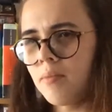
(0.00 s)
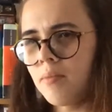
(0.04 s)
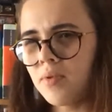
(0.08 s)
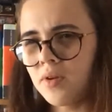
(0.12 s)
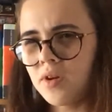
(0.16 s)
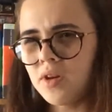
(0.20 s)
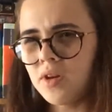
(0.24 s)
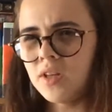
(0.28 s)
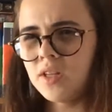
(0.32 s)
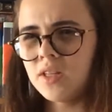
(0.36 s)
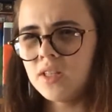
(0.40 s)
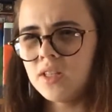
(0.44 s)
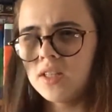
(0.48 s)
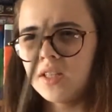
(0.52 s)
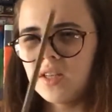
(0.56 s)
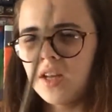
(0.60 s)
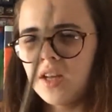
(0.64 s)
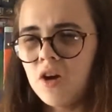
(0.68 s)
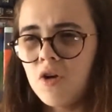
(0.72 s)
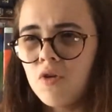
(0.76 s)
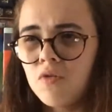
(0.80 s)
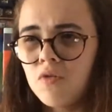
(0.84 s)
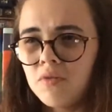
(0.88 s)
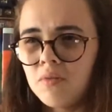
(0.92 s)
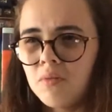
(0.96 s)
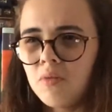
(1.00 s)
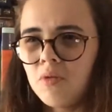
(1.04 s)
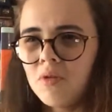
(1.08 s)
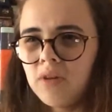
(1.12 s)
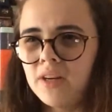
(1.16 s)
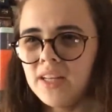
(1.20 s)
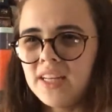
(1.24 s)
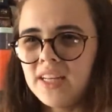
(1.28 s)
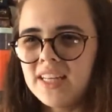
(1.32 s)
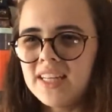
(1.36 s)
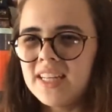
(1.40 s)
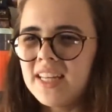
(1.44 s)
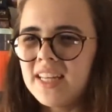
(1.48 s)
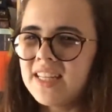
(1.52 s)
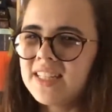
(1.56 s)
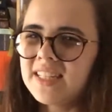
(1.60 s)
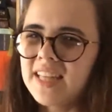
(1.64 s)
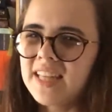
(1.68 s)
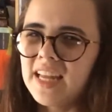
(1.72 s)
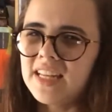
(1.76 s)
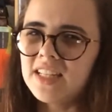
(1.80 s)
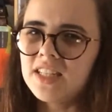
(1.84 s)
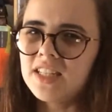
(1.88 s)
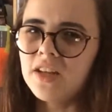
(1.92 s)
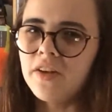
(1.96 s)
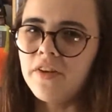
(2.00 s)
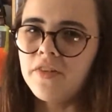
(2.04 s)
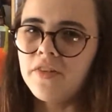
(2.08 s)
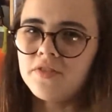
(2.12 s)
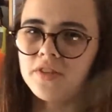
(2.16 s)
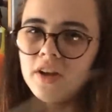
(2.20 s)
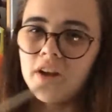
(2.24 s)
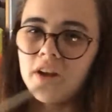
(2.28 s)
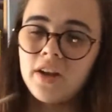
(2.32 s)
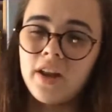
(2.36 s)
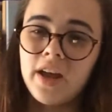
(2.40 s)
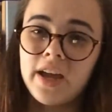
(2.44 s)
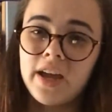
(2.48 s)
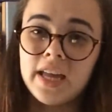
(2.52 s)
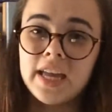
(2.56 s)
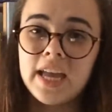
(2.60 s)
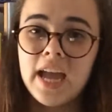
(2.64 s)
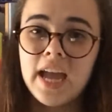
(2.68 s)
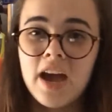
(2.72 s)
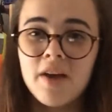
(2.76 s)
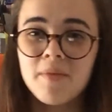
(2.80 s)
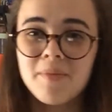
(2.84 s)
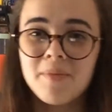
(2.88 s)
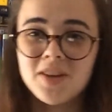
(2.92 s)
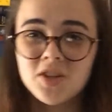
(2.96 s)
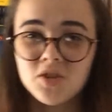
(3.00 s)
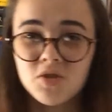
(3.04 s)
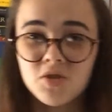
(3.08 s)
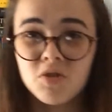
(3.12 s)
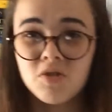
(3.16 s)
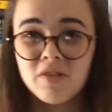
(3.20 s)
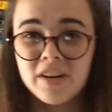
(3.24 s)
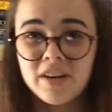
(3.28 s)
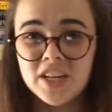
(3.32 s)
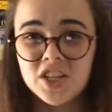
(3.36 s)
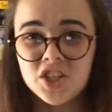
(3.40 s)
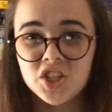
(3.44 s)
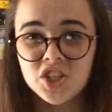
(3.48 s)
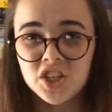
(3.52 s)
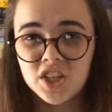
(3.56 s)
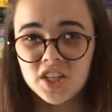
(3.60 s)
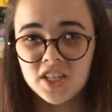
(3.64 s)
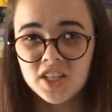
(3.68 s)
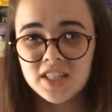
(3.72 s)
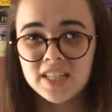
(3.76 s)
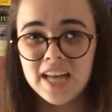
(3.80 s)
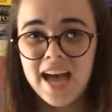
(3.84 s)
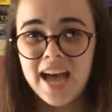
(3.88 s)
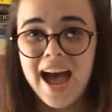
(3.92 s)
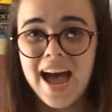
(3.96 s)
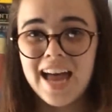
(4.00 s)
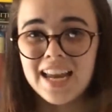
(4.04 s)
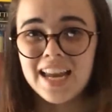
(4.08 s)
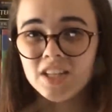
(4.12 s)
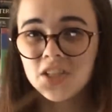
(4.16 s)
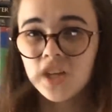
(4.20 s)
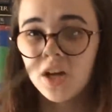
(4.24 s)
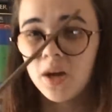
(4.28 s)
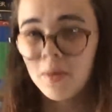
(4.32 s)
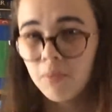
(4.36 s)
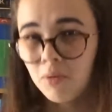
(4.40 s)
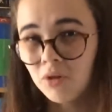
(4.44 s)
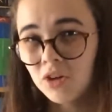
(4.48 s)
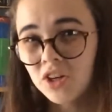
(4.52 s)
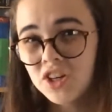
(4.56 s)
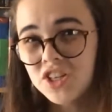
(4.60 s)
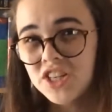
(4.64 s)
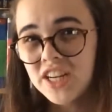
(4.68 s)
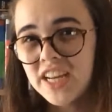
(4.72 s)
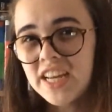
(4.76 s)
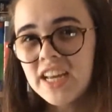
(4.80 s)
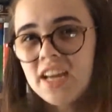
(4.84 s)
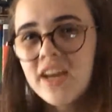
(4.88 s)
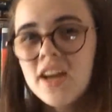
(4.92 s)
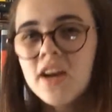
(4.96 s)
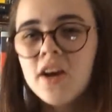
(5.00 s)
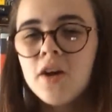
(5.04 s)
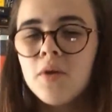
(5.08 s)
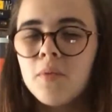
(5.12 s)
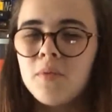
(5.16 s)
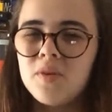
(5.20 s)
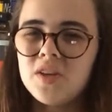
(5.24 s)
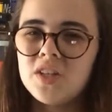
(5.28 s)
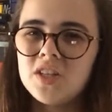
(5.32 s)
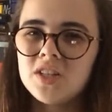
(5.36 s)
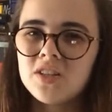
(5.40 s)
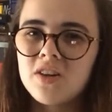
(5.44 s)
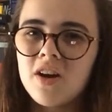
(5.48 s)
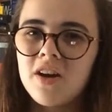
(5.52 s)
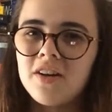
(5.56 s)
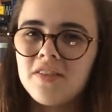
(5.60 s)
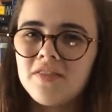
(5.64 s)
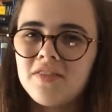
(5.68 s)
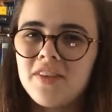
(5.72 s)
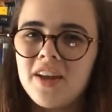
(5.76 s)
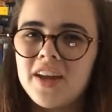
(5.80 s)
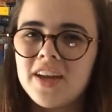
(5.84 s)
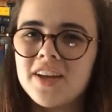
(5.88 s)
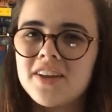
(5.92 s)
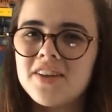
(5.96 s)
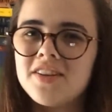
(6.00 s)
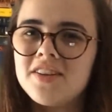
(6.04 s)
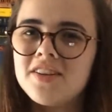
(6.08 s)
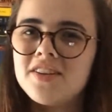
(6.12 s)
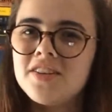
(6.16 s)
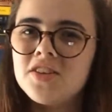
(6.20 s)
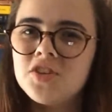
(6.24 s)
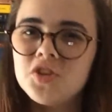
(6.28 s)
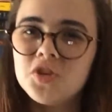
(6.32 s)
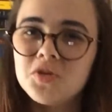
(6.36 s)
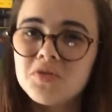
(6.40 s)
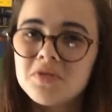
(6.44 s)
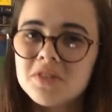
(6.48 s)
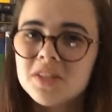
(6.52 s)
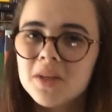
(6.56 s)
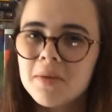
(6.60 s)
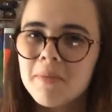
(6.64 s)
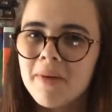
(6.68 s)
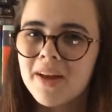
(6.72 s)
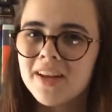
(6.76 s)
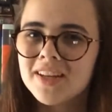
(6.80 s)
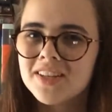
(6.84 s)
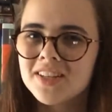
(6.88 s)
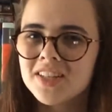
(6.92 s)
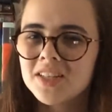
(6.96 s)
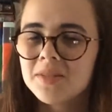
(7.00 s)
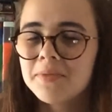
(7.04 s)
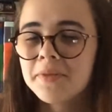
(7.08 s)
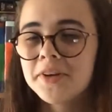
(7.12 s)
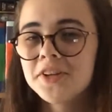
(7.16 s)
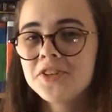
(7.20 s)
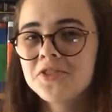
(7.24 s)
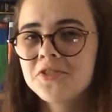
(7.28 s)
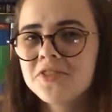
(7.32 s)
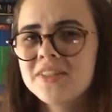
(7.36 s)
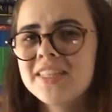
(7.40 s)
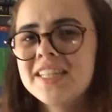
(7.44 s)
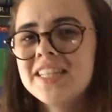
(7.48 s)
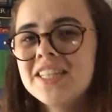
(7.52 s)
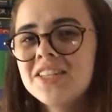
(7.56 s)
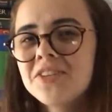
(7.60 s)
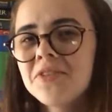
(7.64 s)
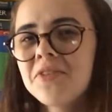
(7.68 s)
because Ilvermorny is said to have done like Care of Magical Creatures and Herbology, which is kind of like Newt Scamander's specialty.